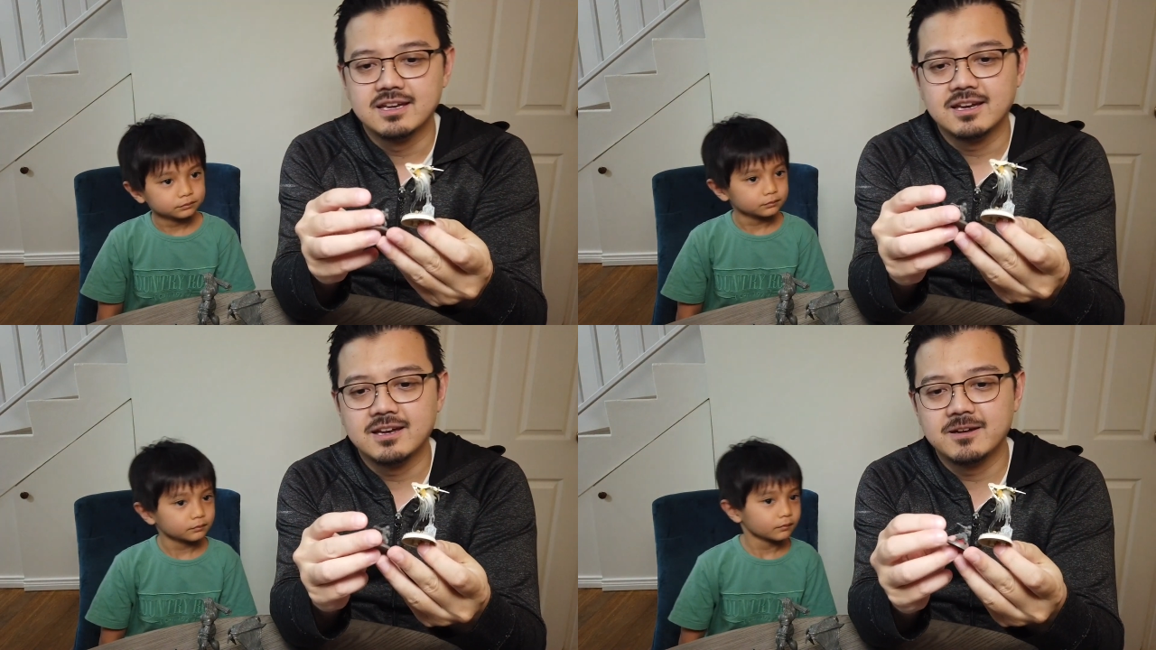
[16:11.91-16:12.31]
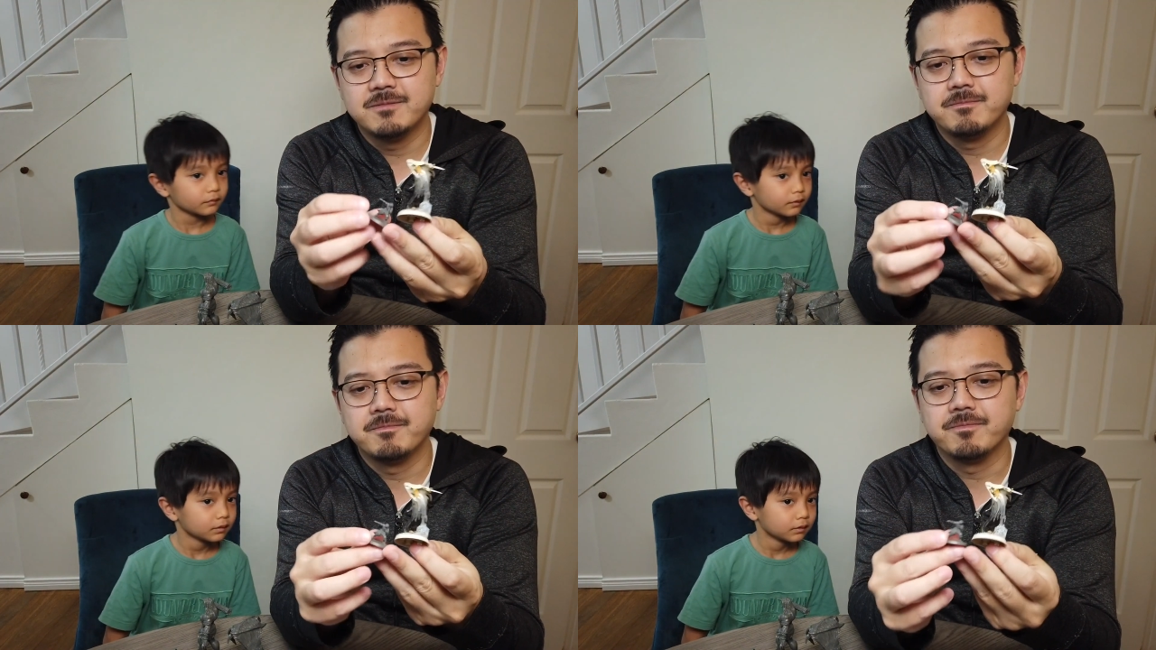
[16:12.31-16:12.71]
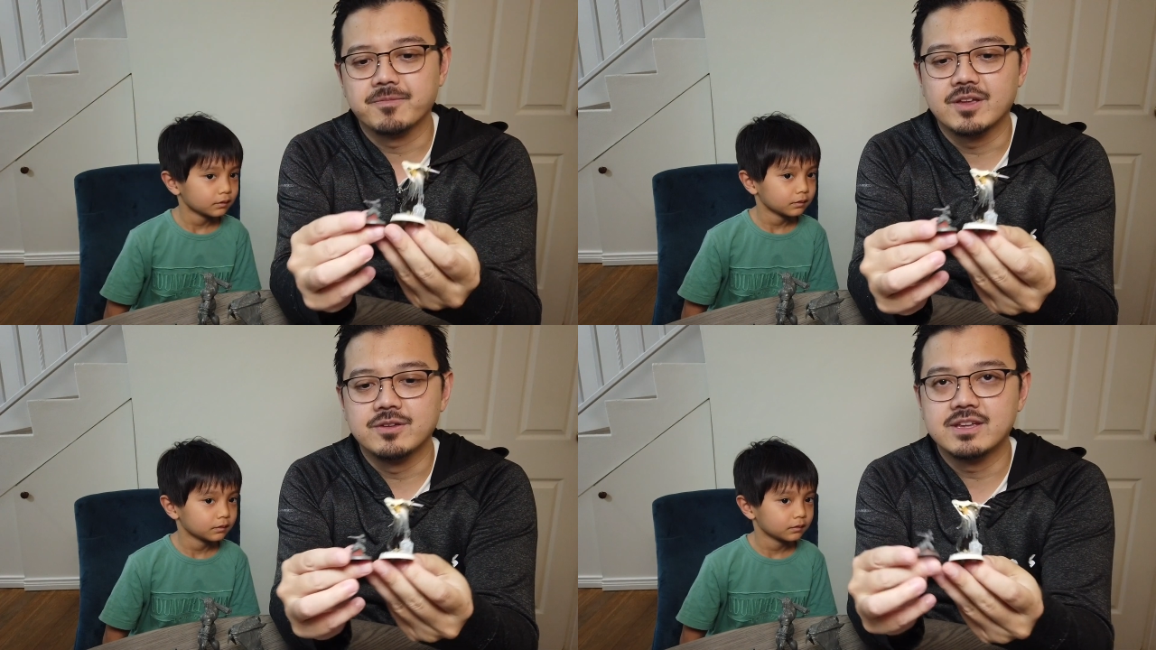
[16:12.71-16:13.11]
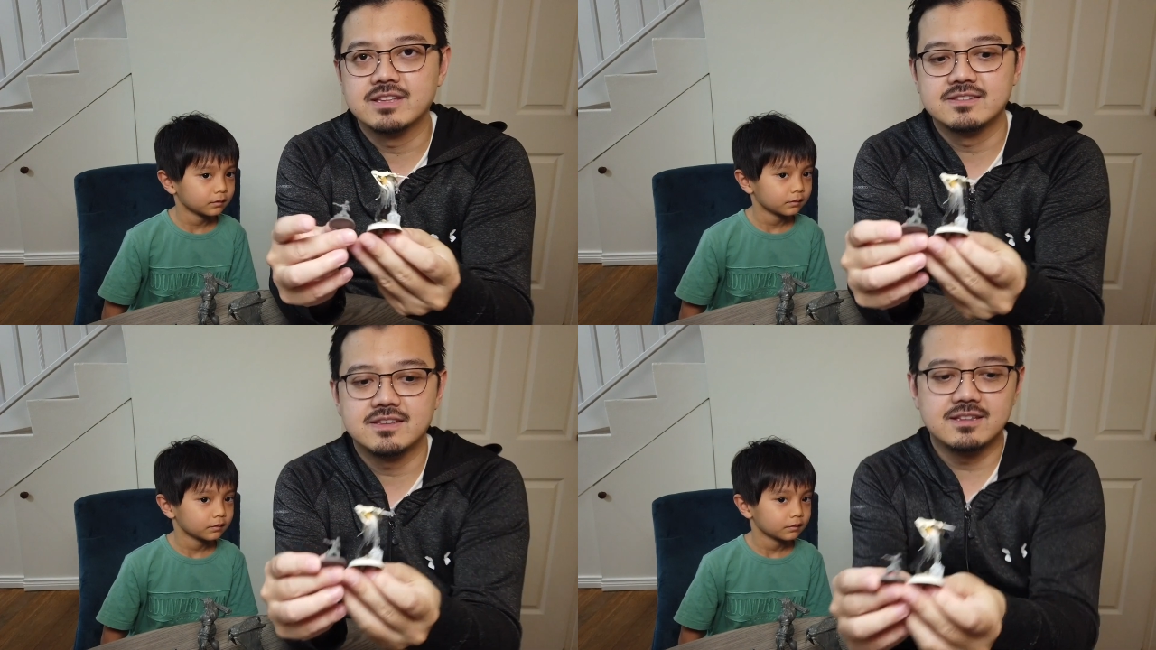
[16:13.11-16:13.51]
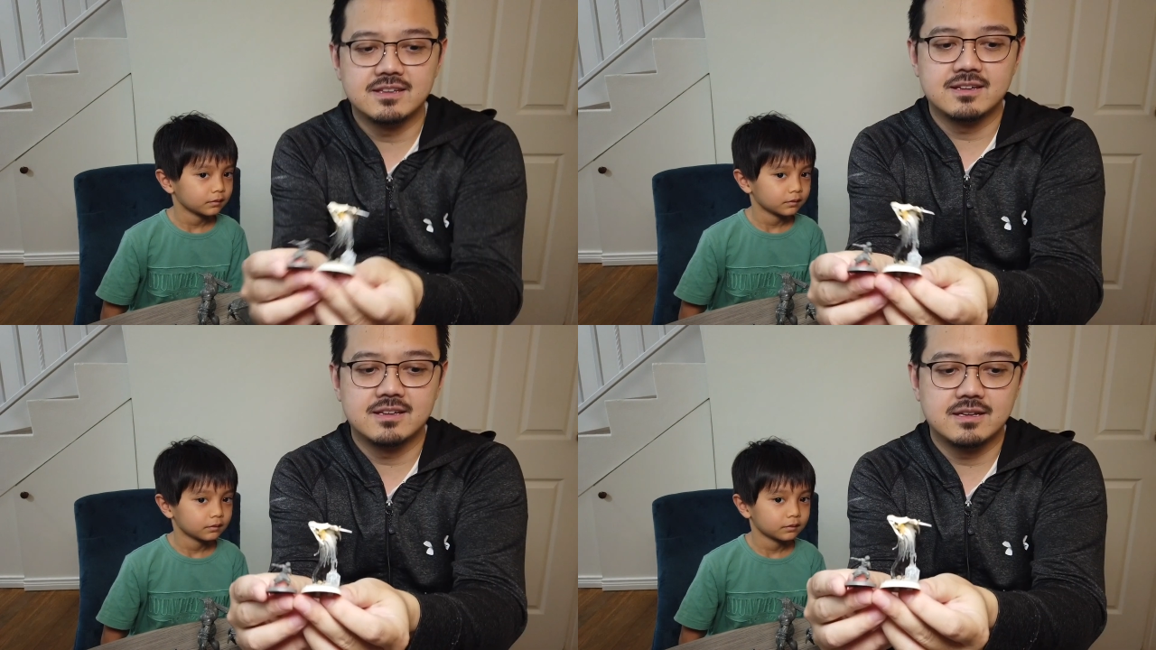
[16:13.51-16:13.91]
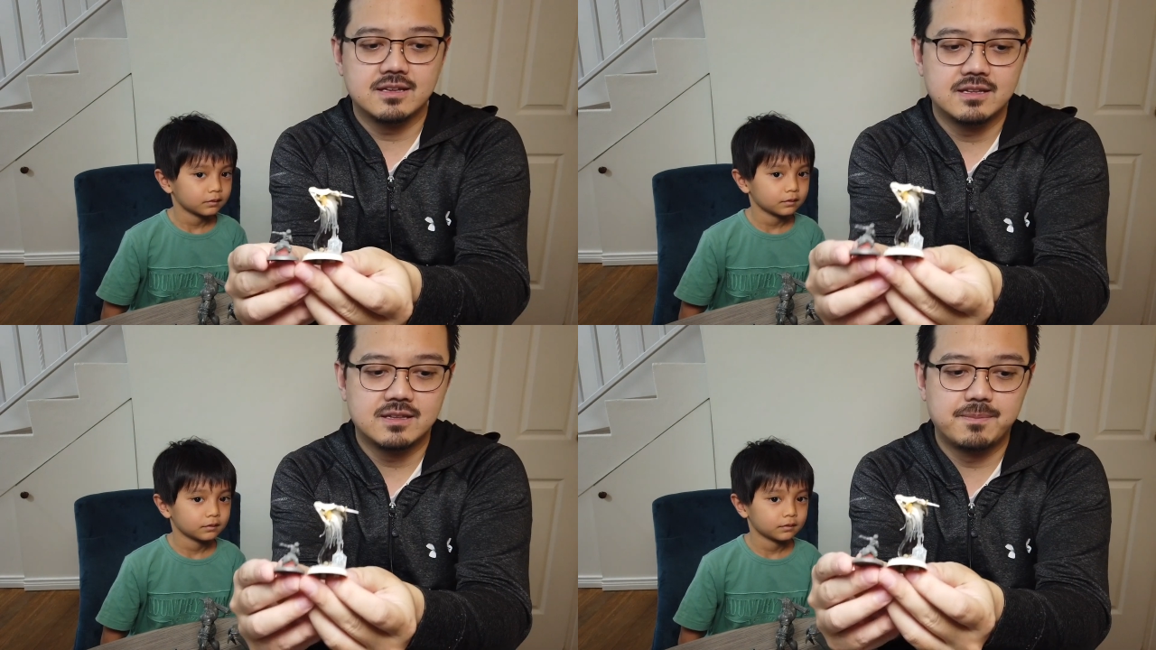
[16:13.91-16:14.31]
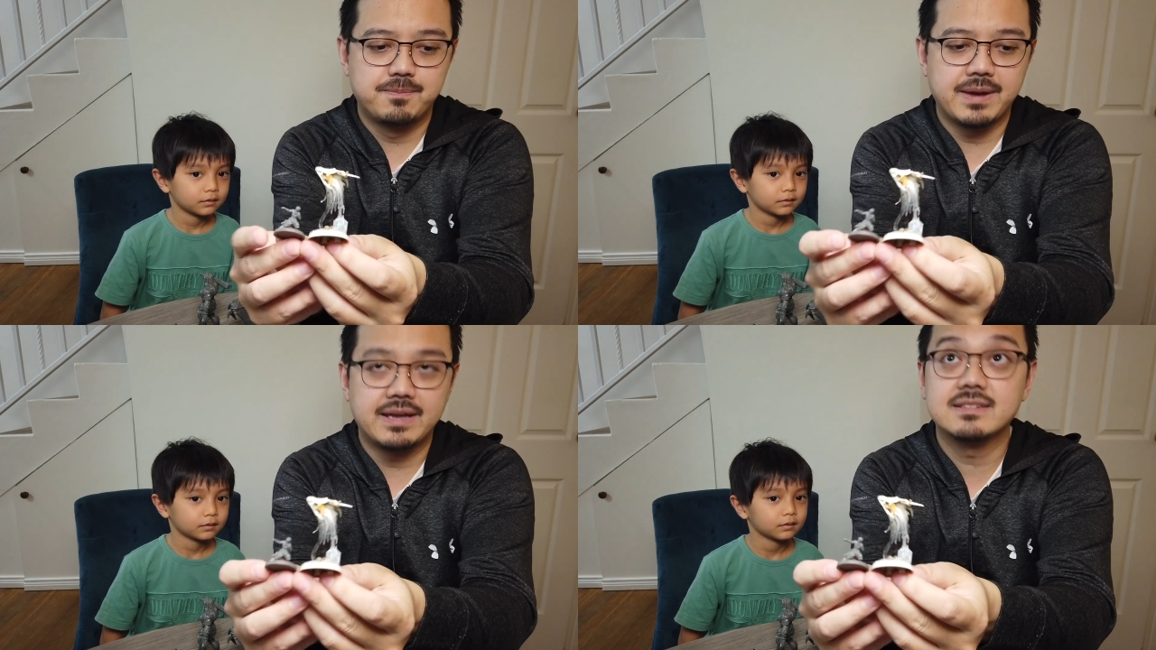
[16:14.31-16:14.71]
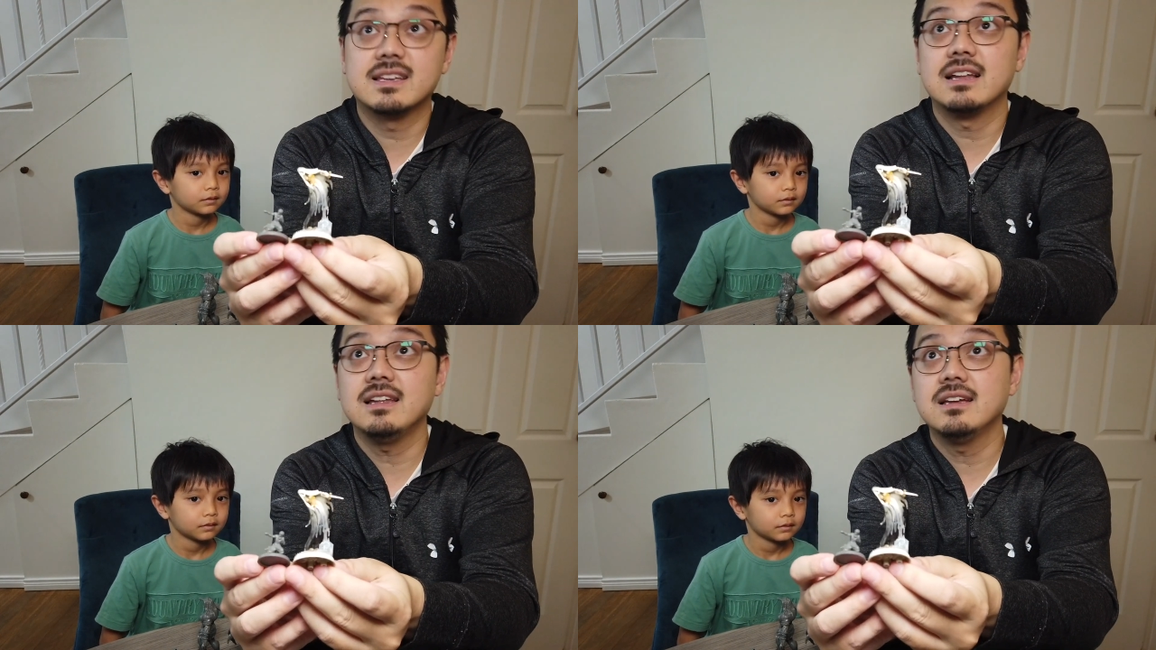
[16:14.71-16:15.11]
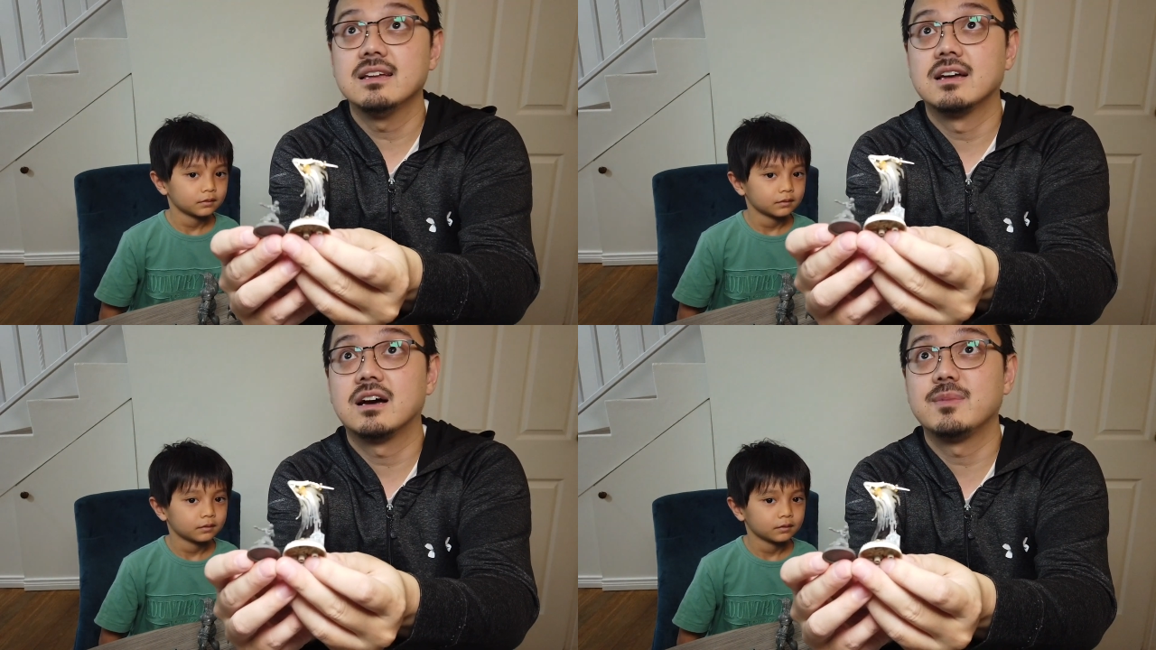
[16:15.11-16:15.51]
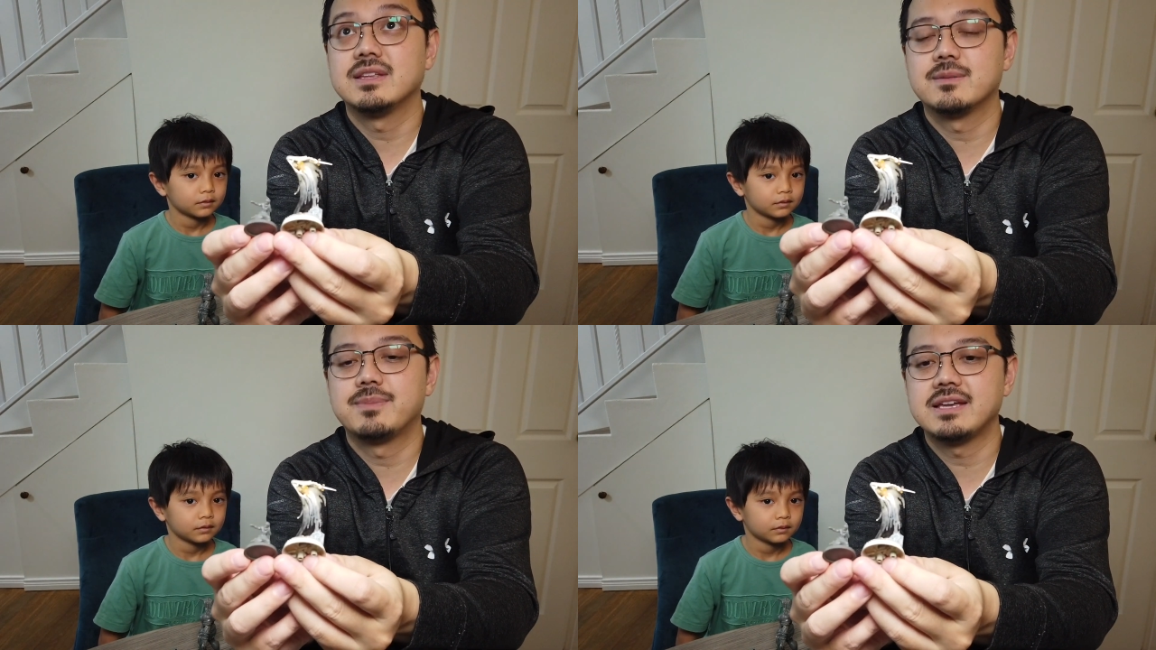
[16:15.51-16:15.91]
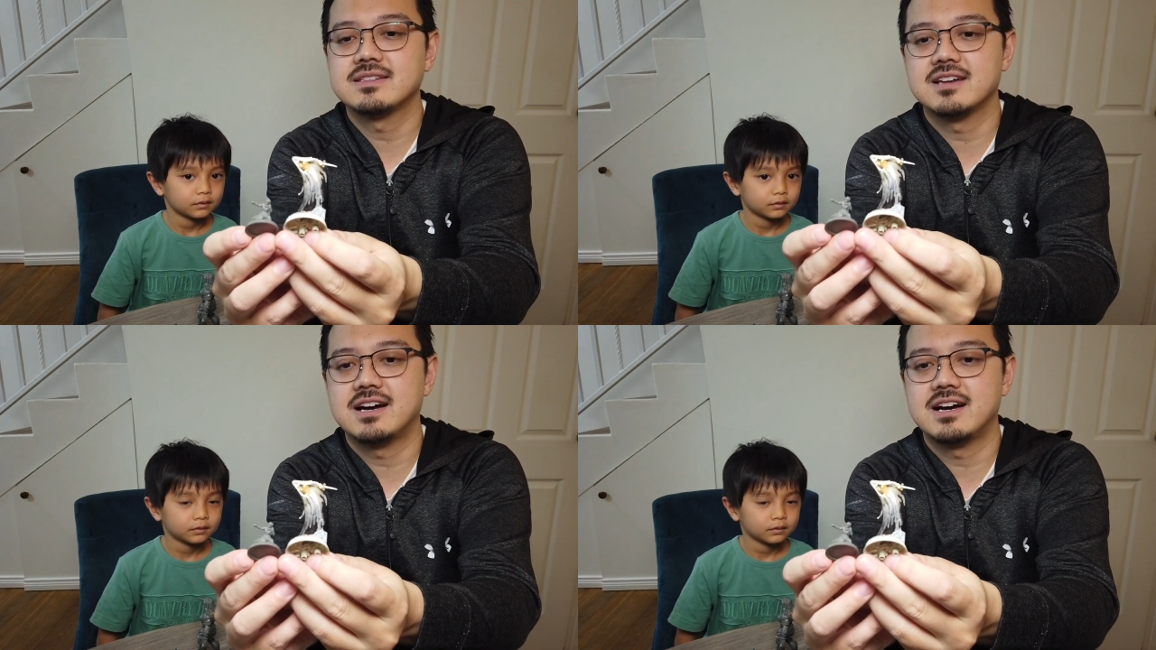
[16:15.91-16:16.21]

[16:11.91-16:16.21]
Speaker 1: um, you can see the, the base color, I mean the base